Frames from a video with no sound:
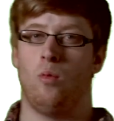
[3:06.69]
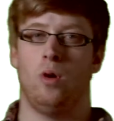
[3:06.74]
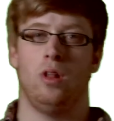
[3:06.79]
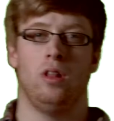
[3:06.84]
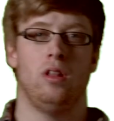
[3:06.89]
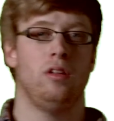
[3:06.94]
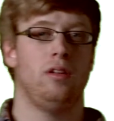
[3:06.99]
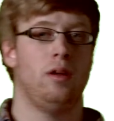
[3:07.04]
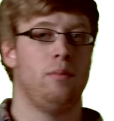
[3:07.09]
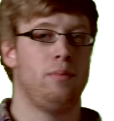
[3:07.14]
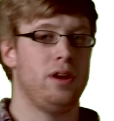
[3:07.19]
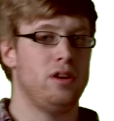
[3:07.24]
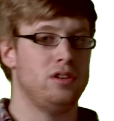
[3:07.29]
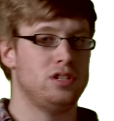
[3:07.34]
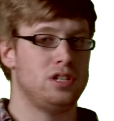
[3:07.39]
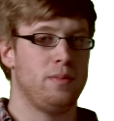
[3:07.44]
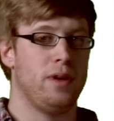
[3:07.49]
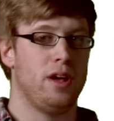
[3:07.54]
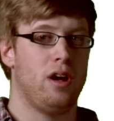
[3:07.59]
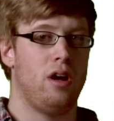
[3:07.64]
what appears
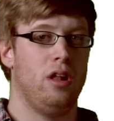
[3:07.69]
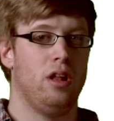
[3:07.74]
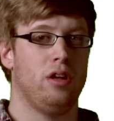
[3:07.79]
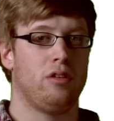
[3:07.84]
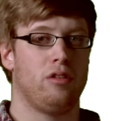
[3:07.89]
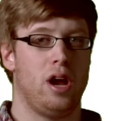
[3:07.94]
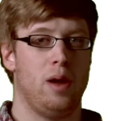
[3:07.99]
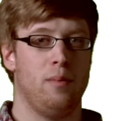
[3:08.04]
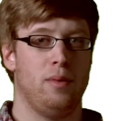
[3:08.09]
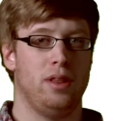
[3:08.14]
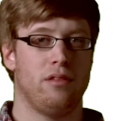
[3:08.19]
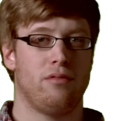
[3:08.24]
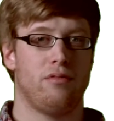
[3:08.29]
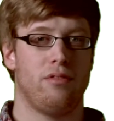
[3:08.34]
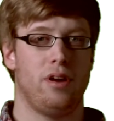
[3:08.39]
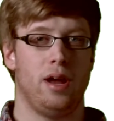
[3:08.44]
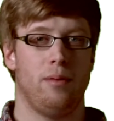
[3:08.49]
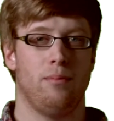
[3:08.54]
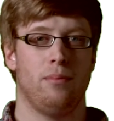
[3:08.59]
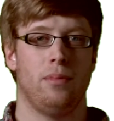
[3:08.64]
to be a hologram in the frame.